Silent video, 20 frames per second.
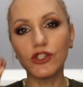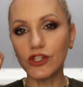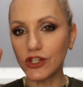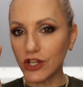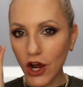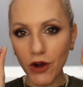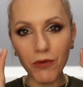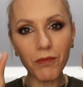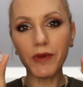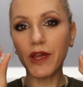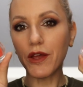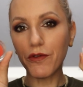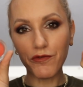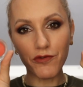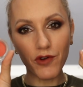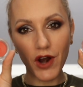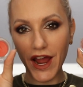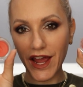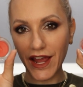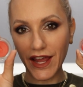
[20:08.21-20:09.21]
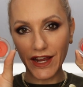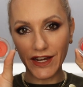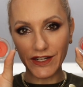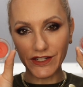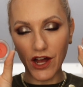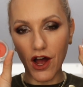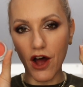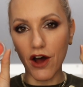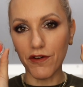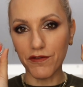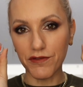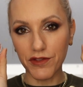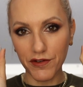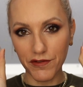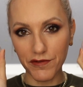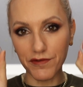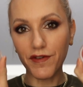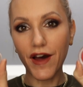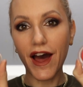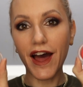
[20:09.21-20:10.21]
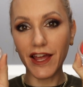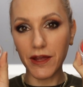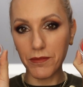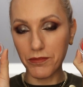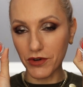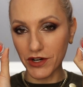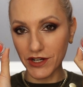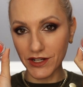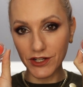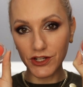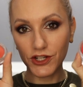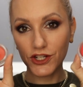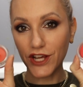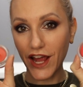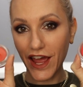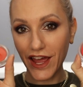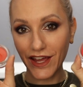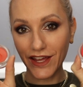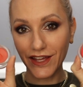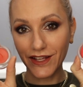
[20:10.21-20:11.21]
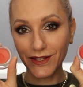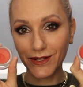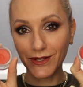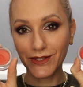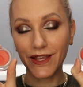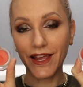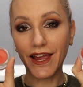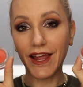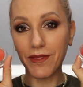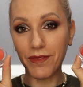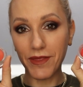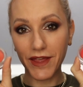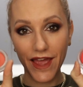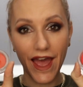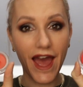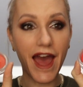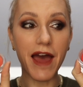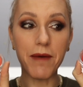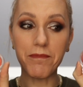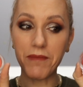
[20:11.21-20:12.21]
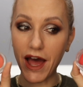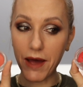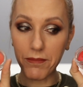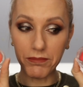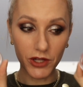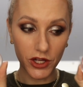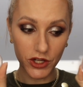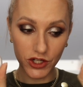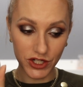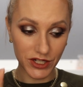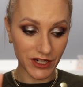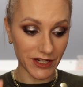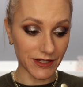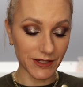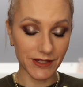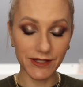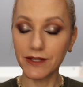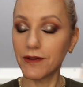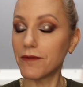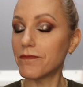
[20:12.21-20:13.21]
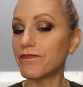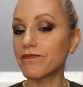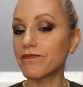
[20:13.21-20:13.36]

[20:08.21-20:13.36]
Don't be afraid of the vibrant shades in the Air Matte blushes.